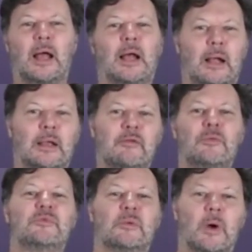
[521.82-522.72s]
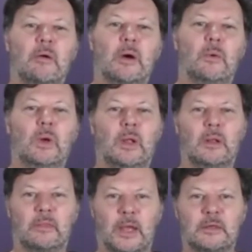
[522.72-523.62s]
I'll give up tomorrow,
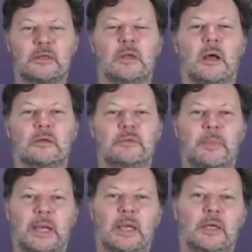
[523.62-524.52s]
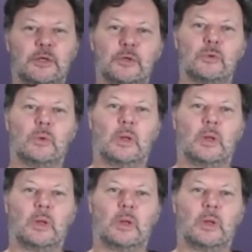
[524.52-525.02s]
then starts making you